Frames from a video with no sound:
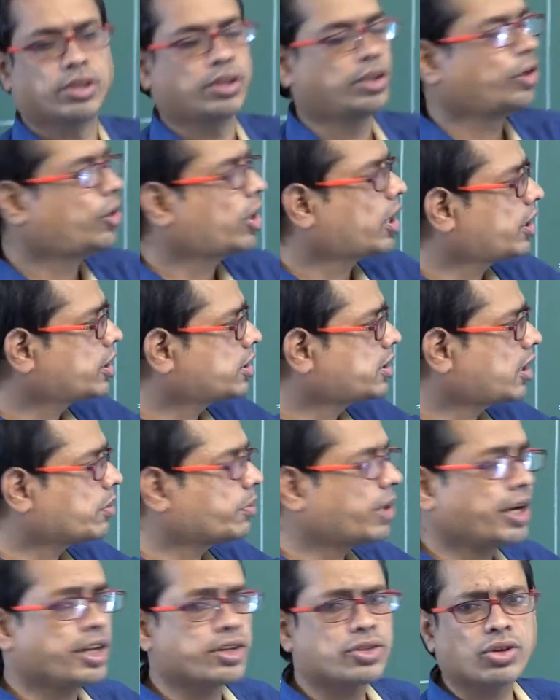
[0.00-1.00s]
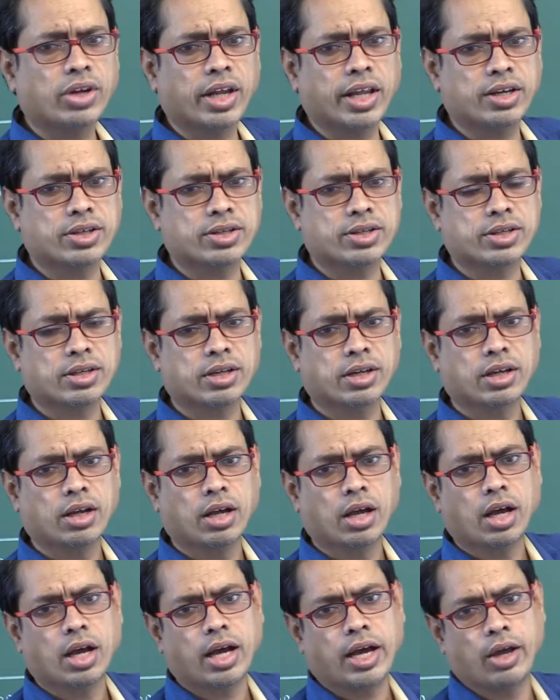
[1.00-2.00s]
Did you understand, my dear students?
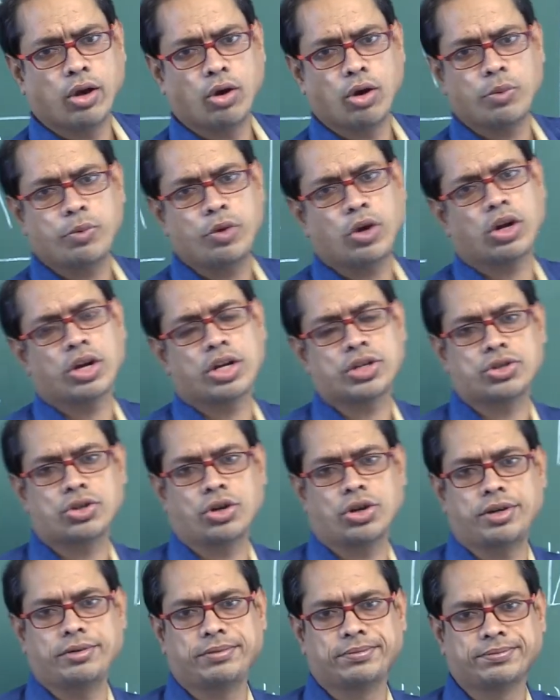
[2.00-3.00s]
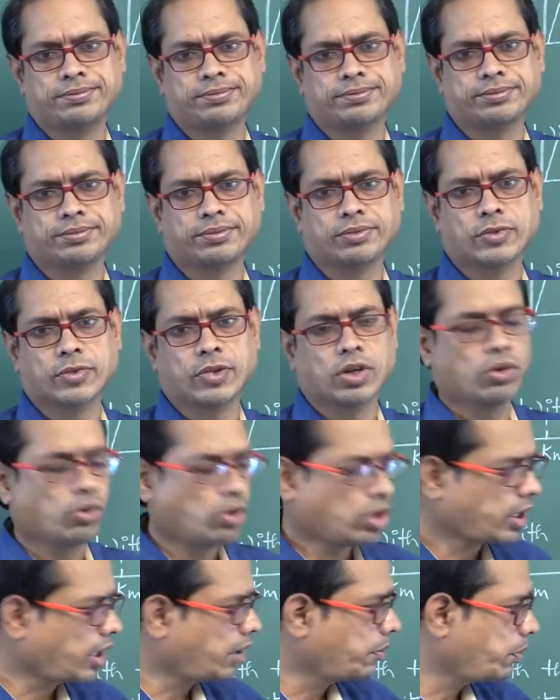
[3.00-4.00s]
I hope you understood.
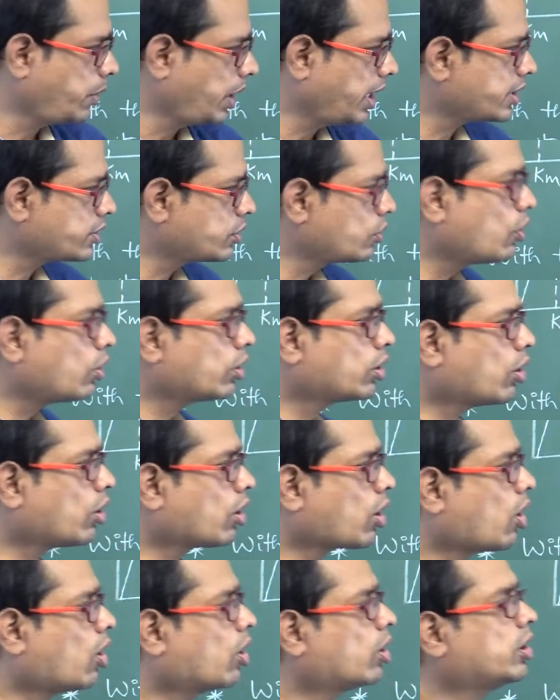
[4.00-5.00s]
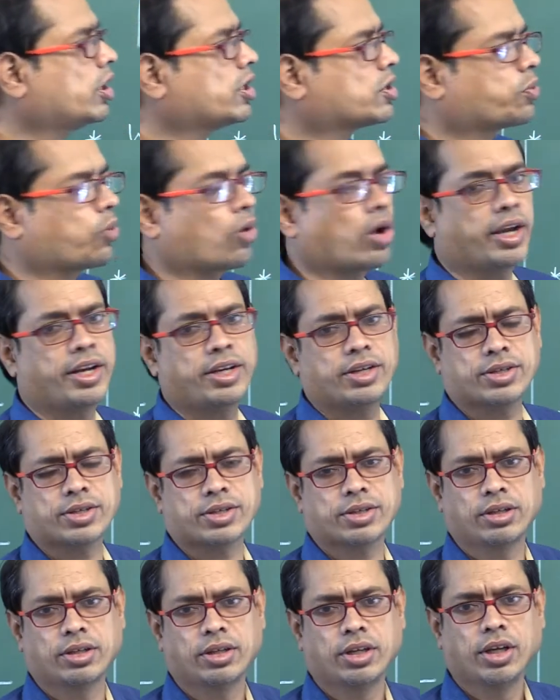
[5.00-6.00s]
Okay, please note down all these points
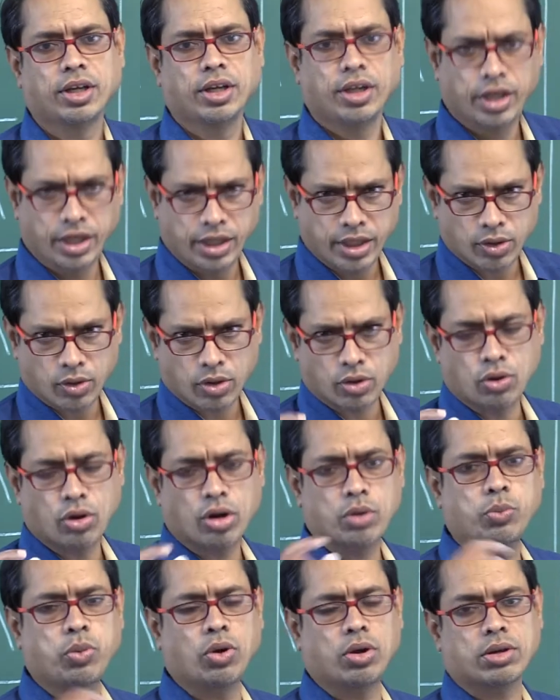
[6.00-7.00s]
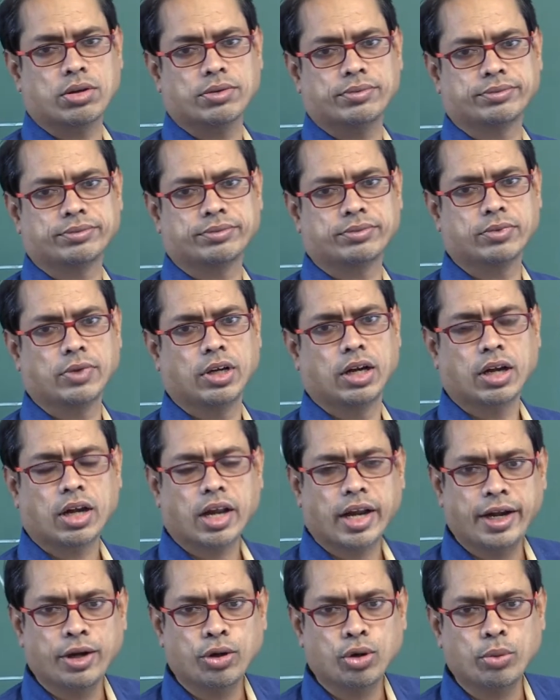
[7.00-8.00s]
in your notebook.
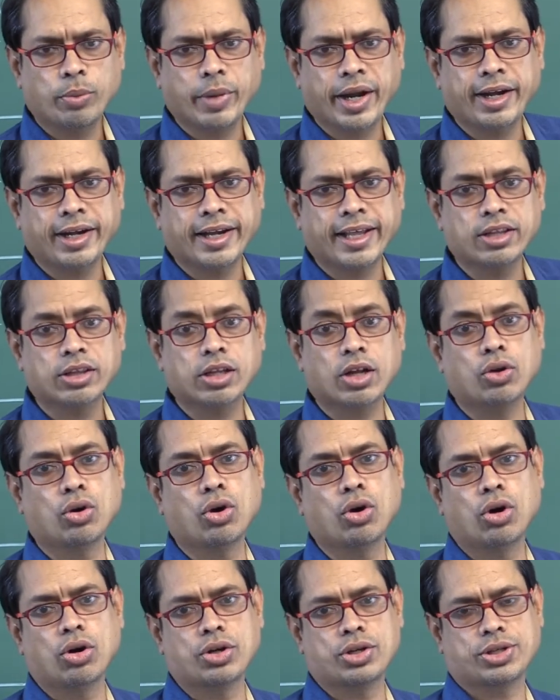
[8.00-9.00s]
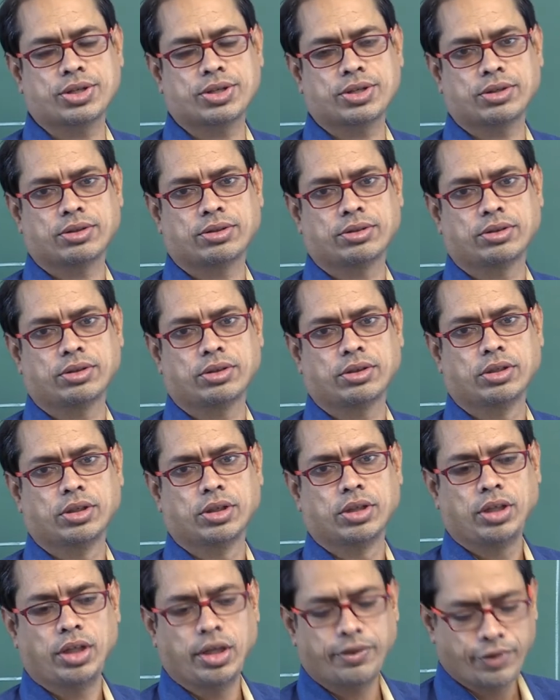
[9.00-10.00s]
Try to maintain the notes.
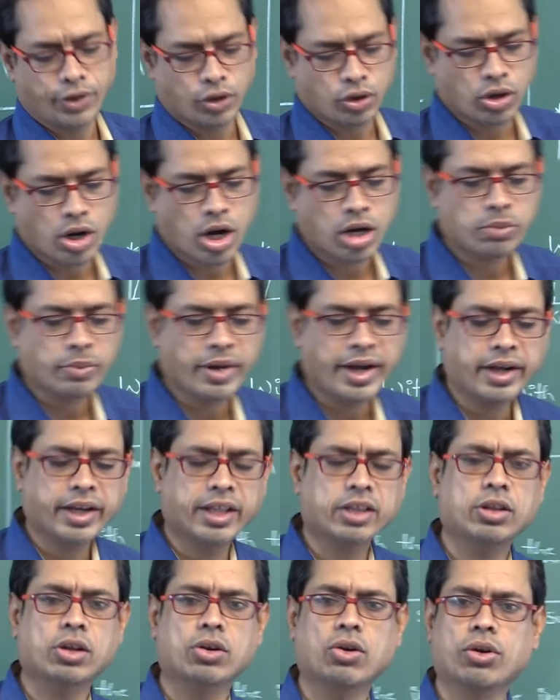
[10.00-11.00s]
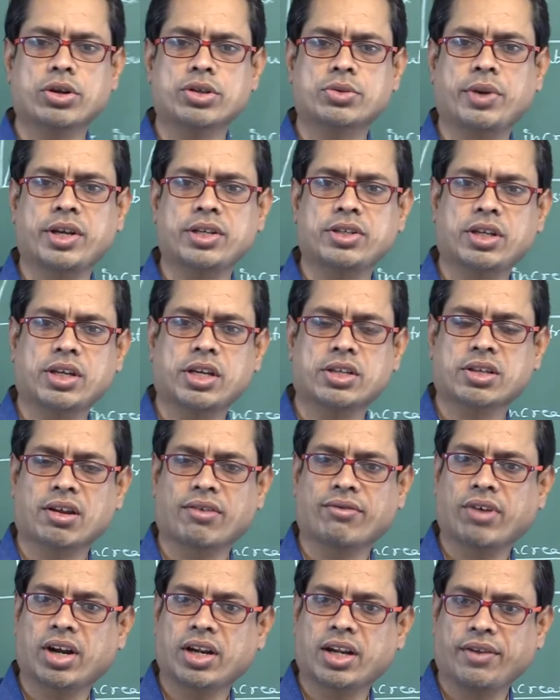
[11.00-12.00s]
If you do not maintain the notes means it is
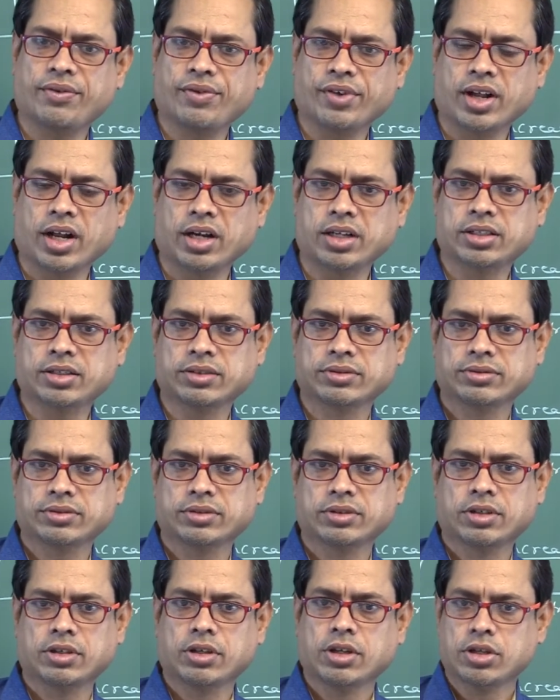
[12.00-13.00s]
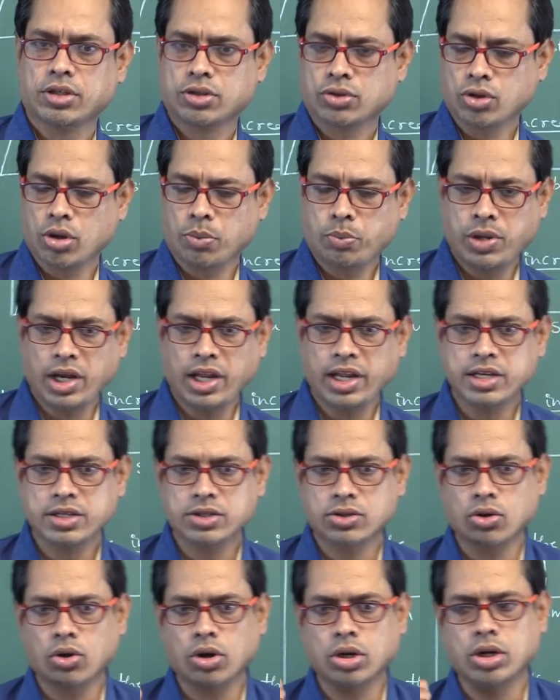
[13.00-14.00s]
somewhat difficult. So please
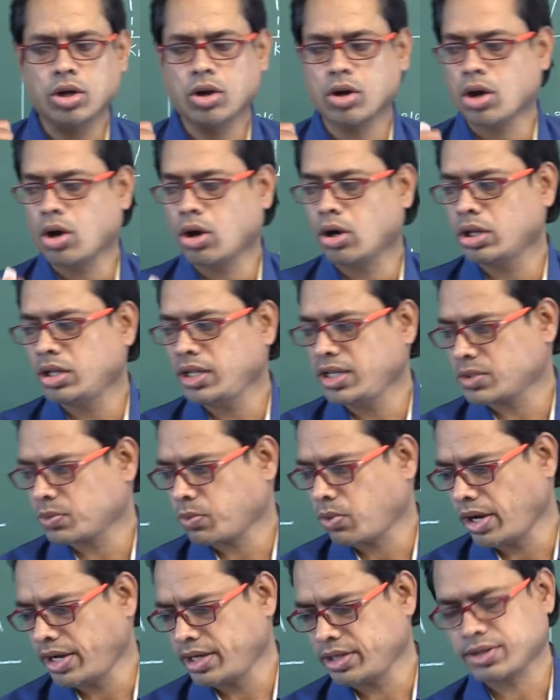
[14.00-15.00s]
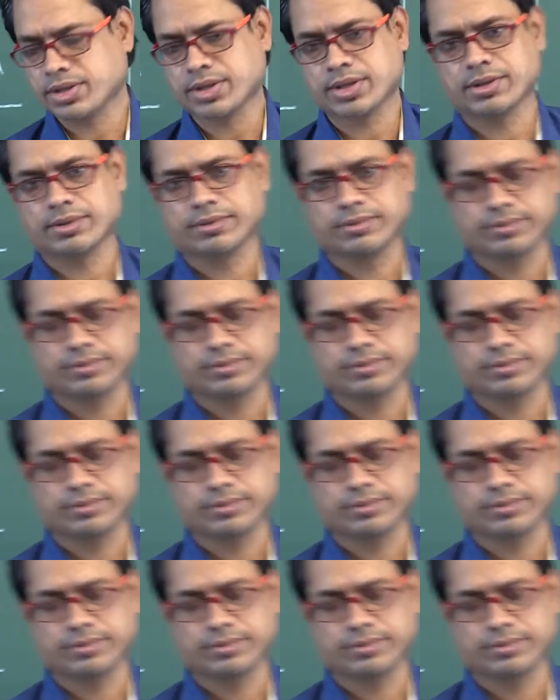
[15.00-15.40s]
note down all these points.